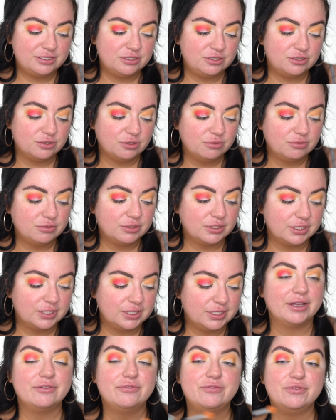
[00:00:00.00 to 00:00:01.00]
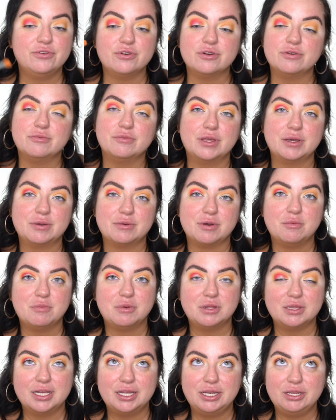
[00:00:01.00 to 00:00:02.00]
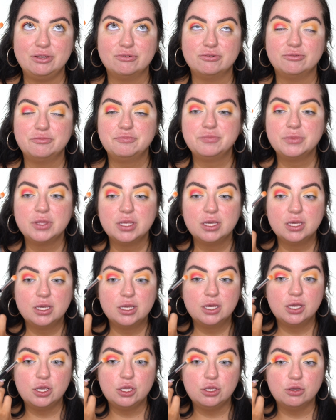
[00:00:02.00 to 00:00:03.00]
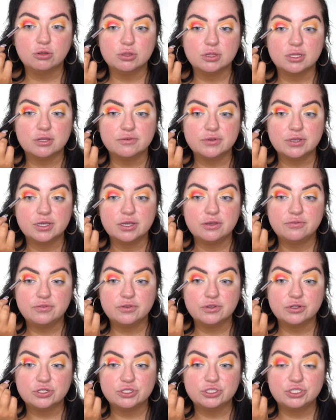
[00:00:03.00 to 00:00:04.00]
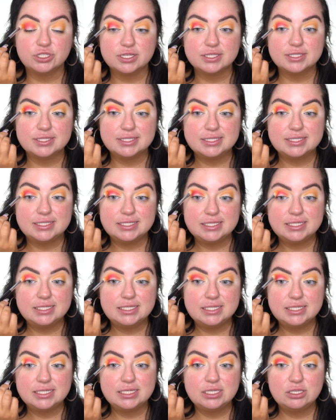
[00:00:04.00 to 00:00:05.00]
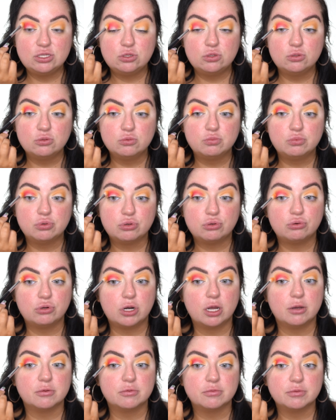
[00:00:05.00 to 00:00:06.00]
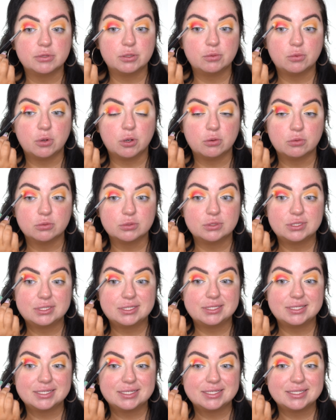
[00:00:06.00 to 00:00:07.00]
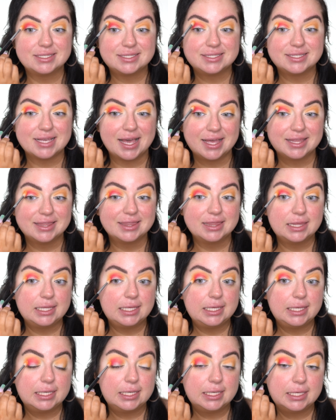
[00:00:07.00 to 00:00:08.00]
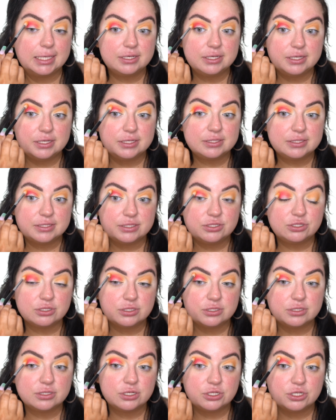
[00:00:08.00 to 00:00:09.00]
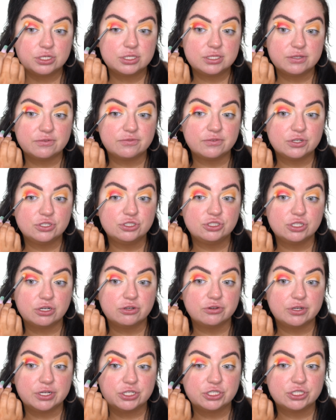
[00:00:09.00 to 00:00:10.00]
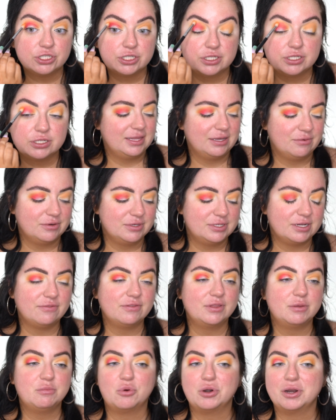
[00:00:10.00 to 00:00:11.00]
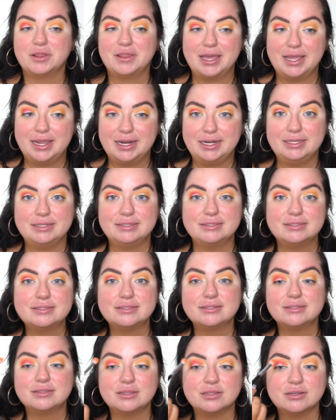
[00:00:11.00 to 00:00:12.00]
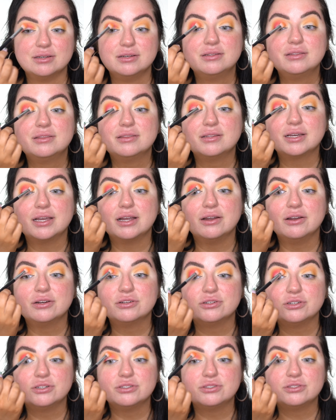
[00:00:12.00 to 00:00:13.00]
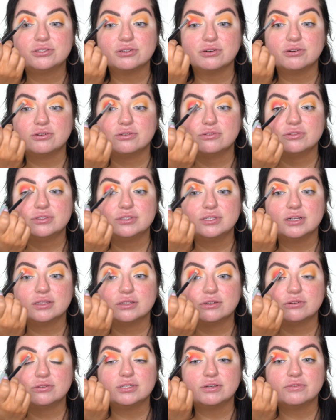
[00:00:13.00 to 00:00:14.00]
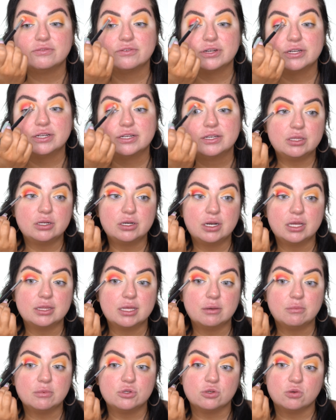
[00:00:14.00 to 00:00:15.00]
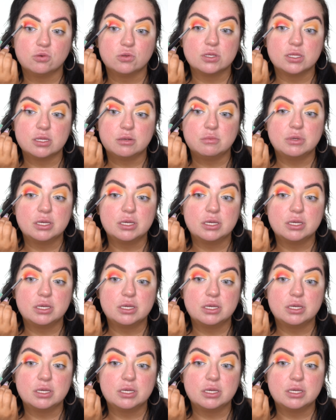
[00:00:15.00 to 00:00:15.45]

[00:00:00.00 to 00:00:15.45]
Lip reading: is so good. If you're like a millennial, you'll love it. If you're Gen Z, you probably won't. Sadly, it's just such a different generation. They were definitely born in the 80s, the characters, so a little different. They're not that much older than